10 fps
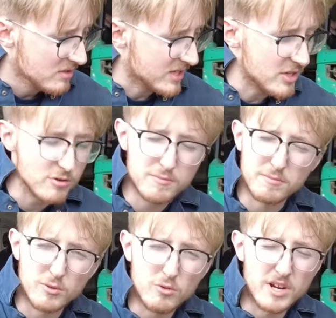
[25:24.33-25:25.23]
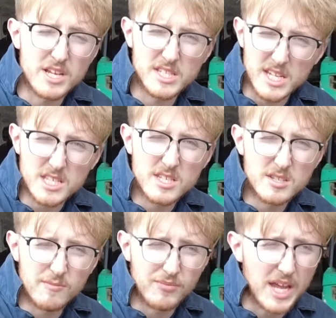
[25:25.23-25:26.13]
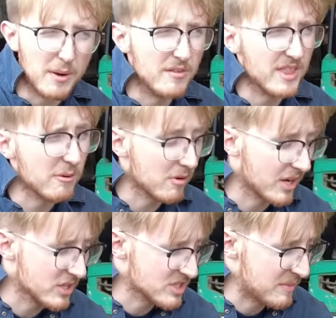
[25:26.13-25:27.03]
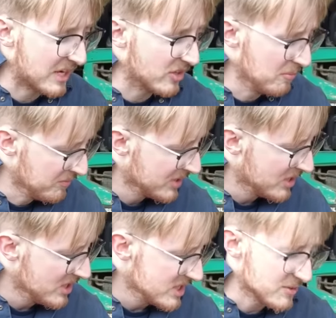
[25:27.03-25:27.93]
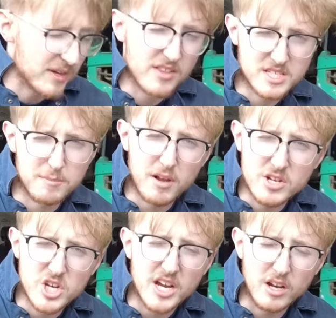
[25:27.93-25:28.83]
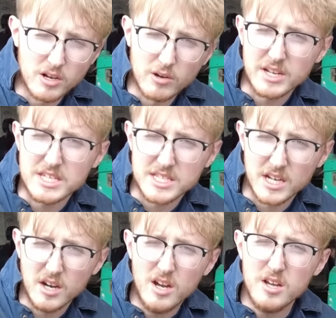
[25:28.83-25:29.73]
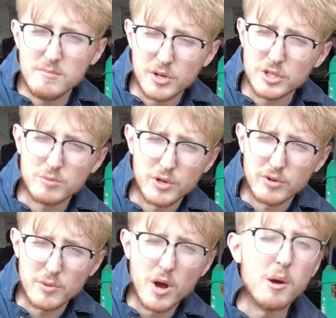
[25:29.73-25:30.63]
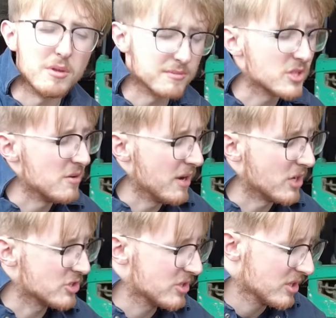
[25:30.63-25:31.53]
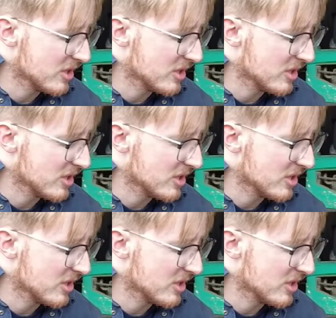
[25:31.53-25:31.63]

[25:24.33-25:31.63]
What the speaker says: They do already exist, however they would like us to make them to make their supply chain a lot easier because we already work with them so much.